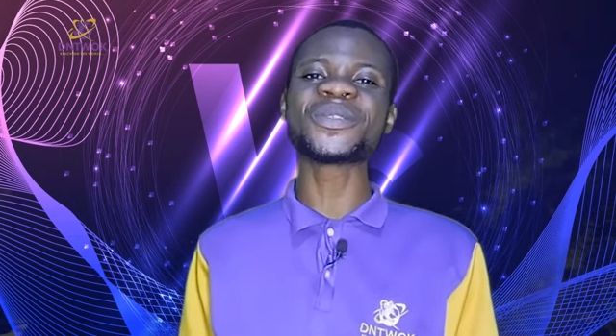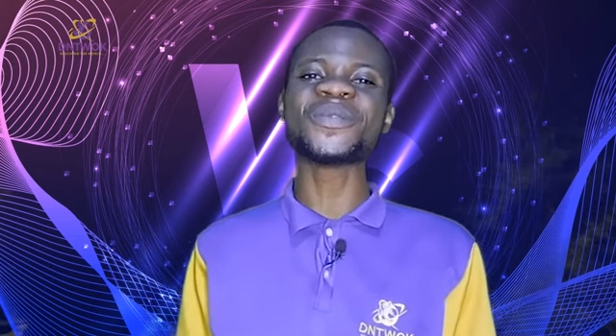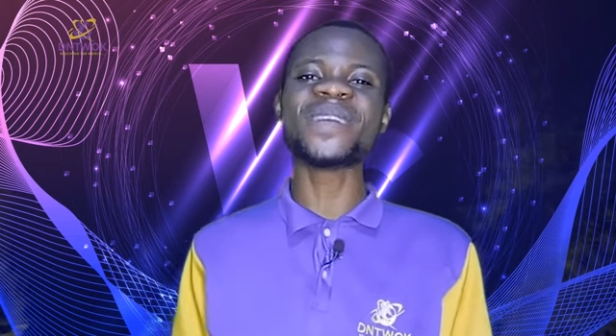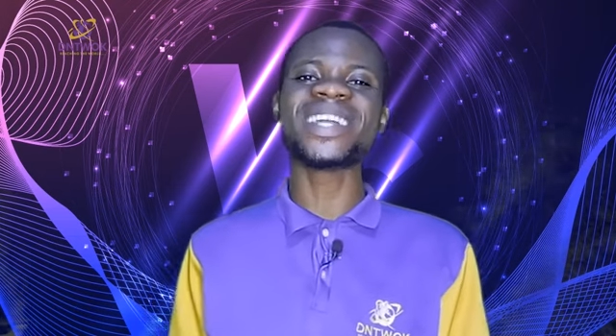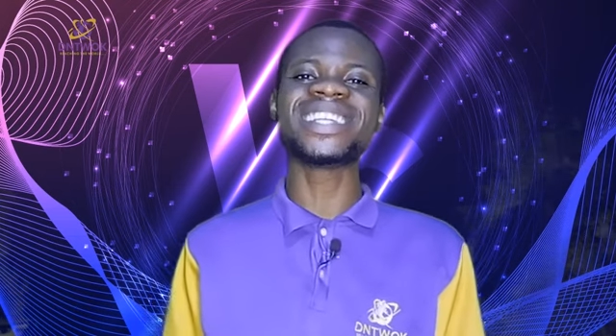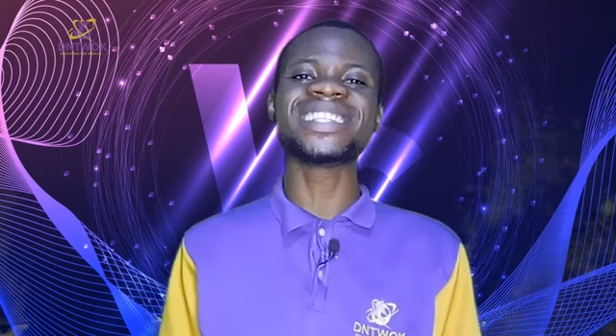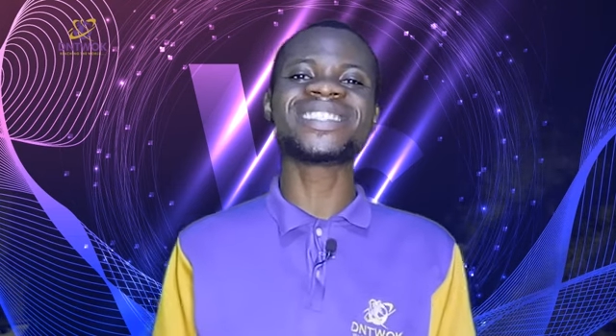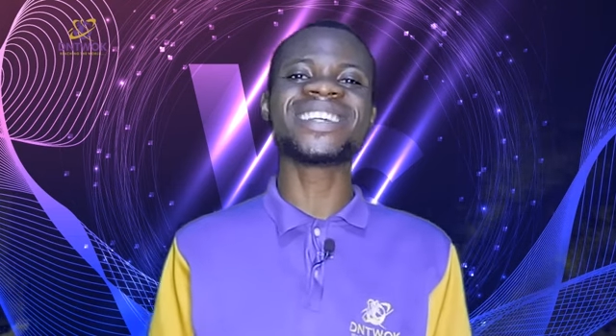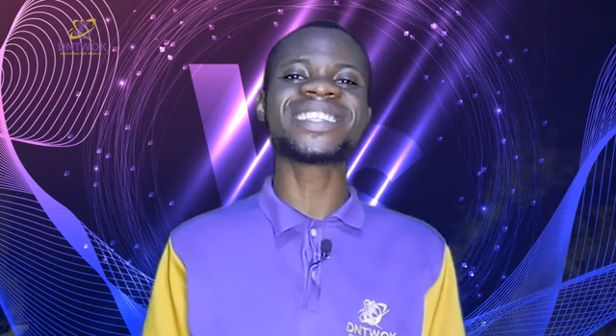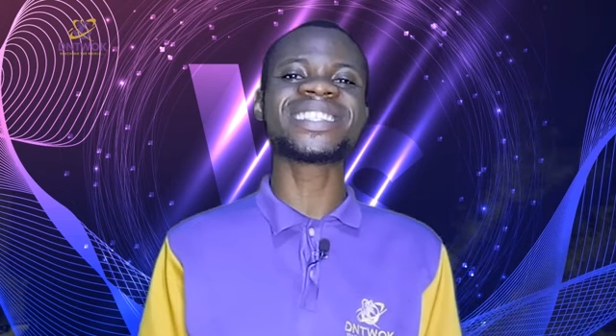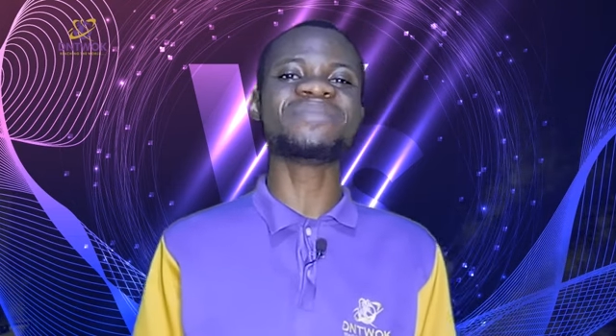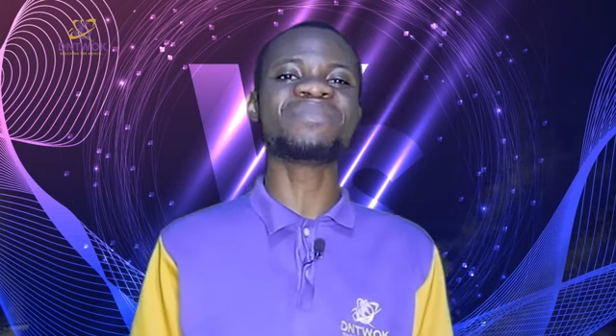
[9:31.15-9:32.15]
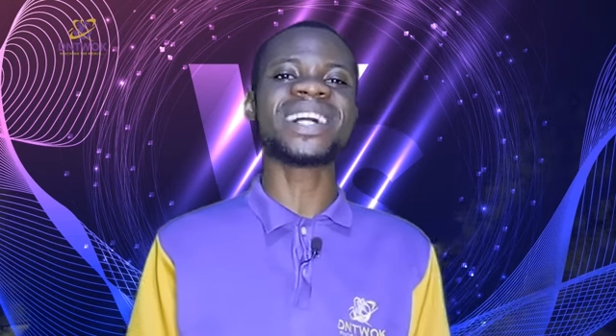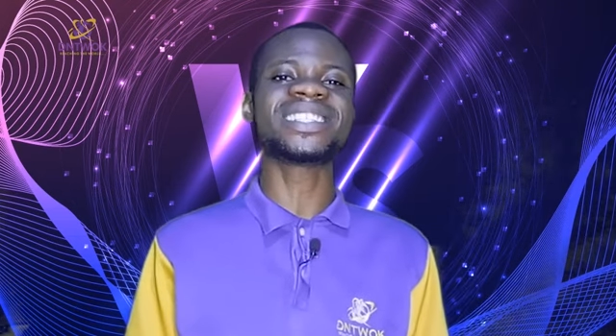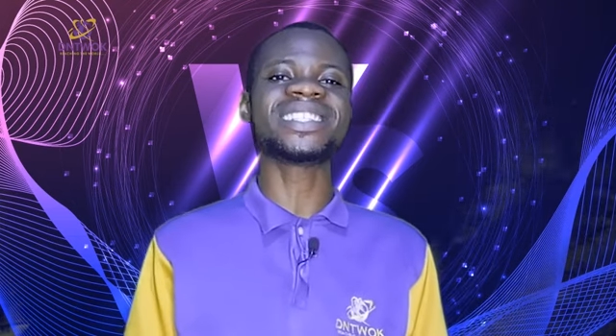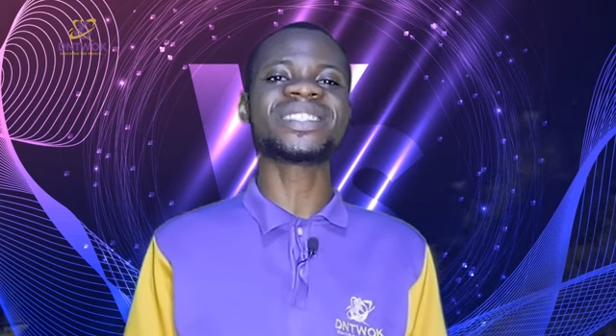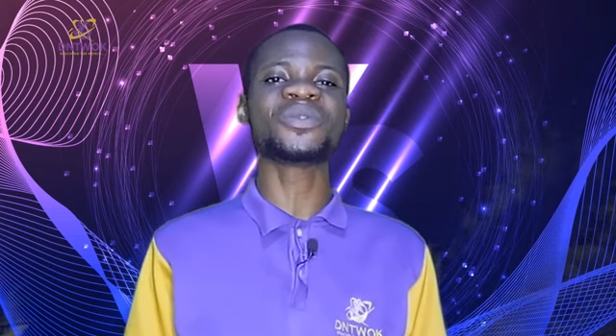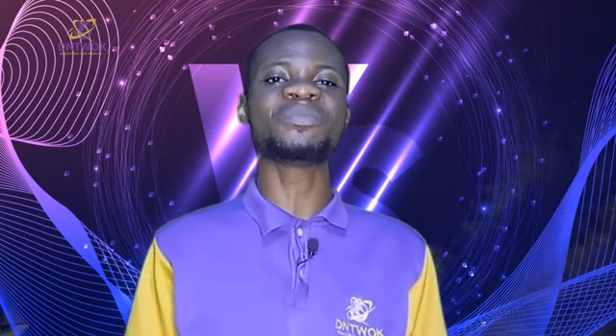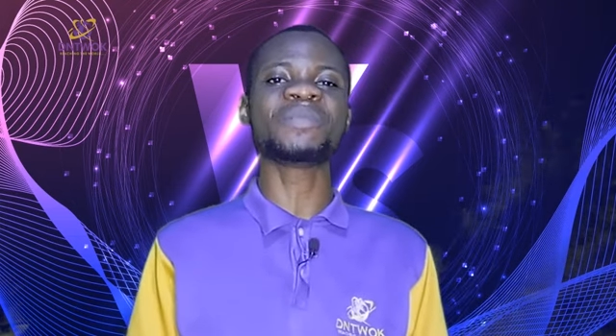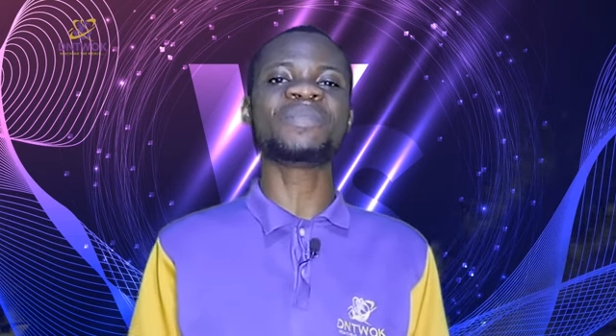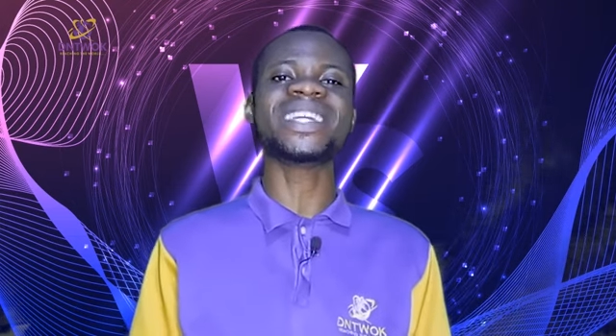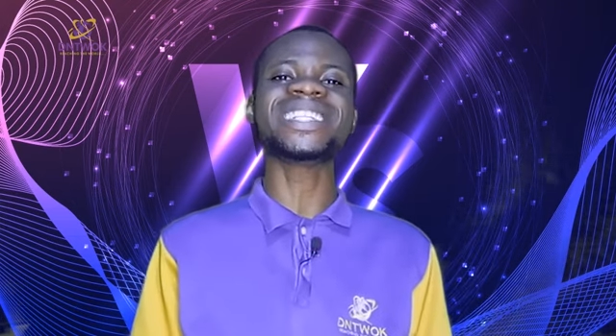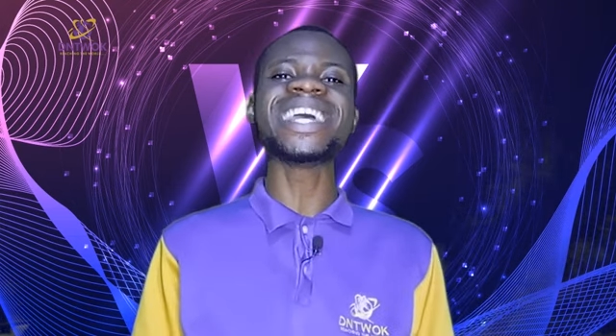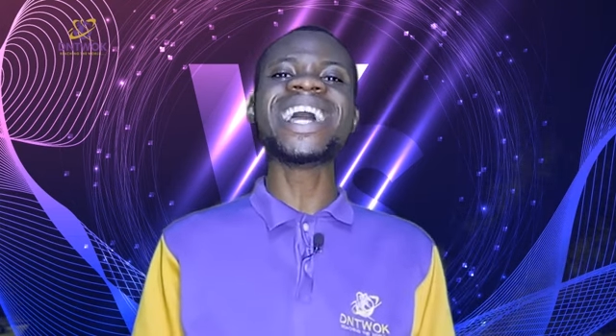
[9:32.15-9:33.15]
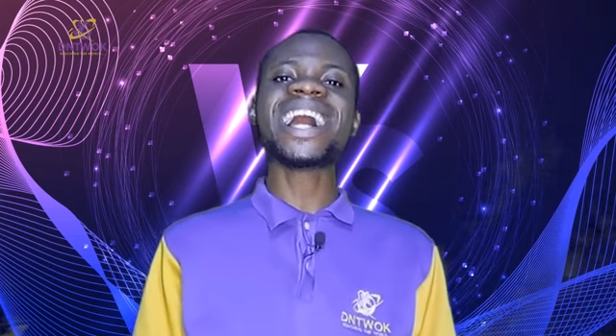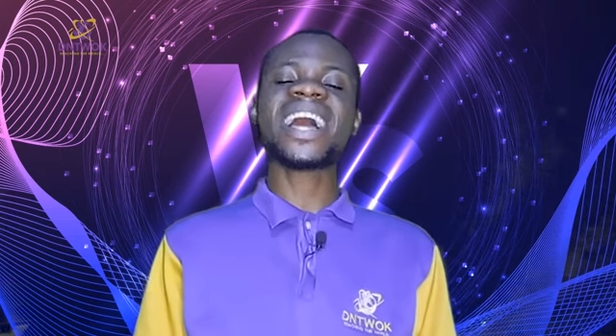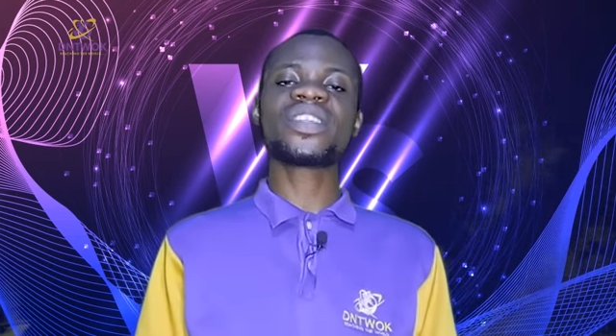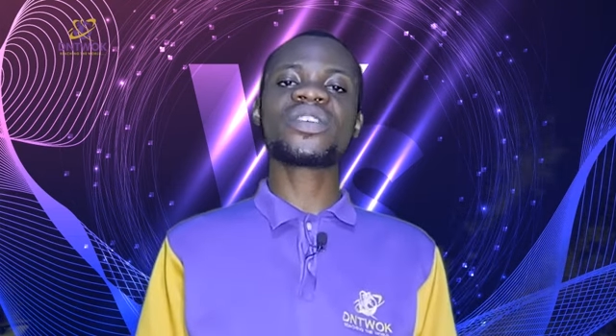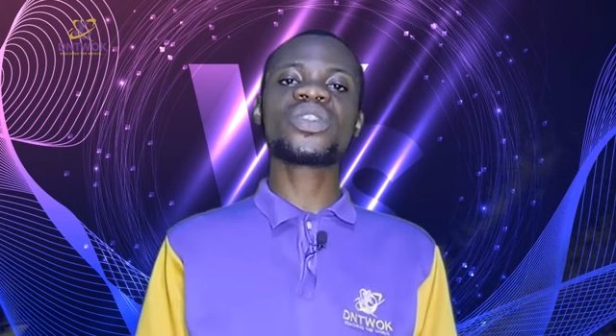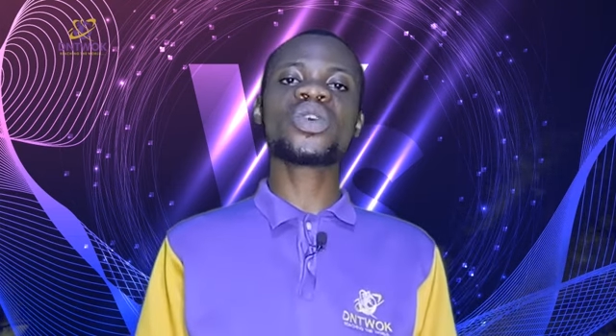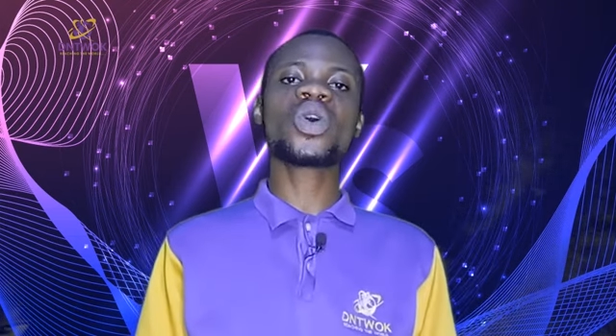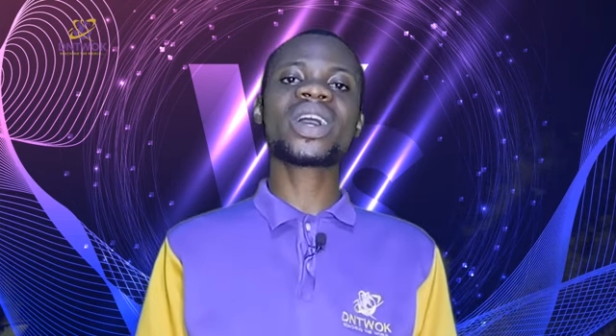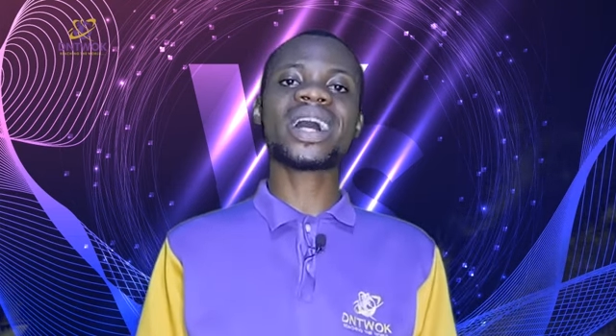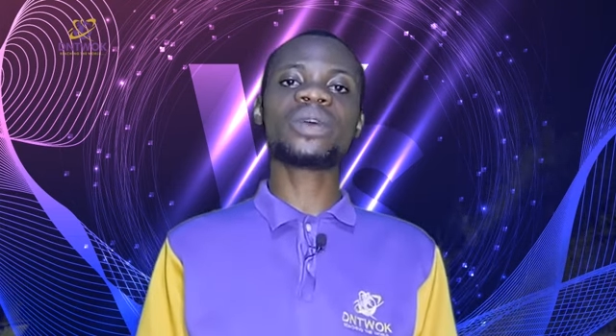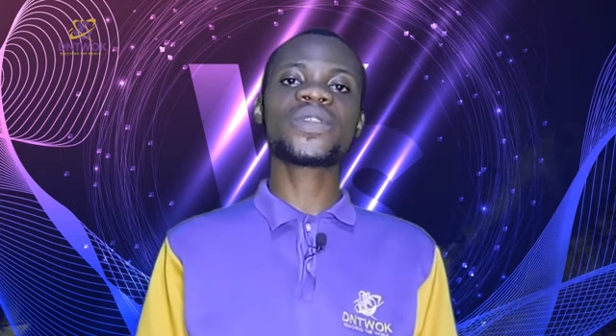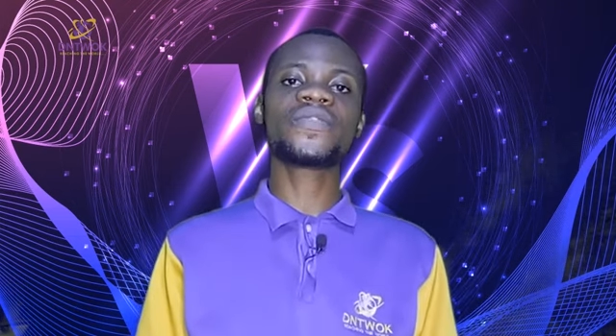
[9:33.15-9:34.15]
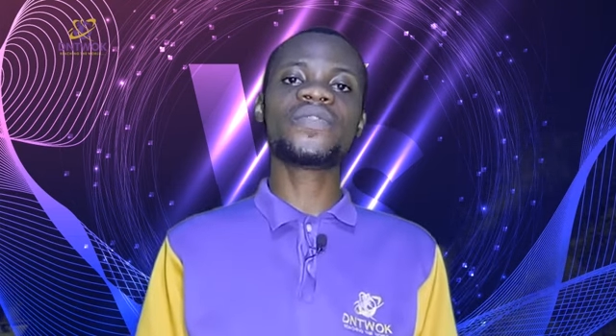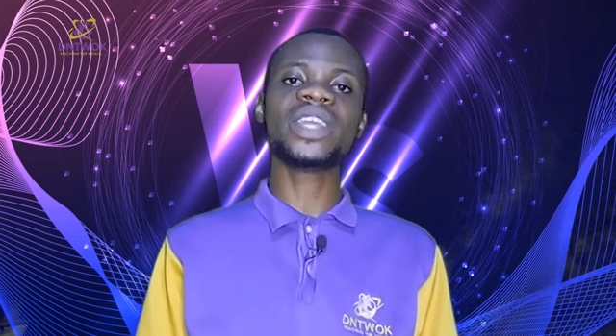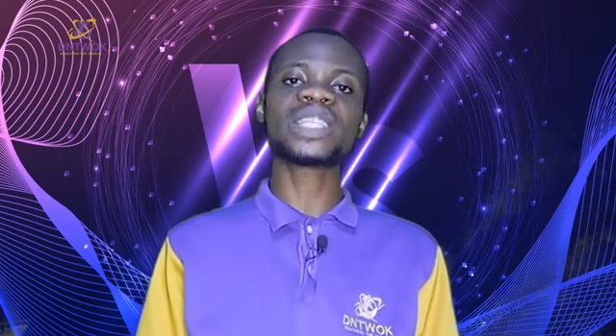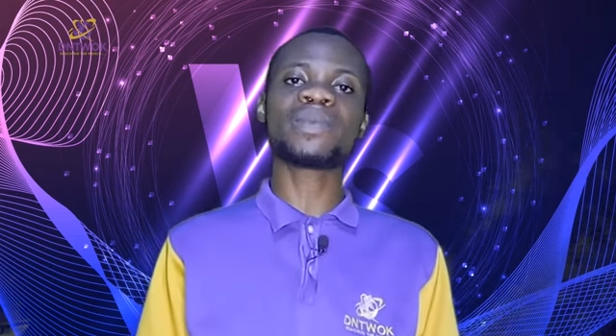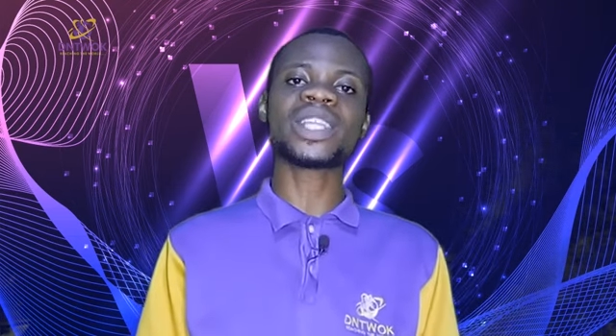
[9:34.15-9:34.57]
So many interesting matches will be played at the knockout phase,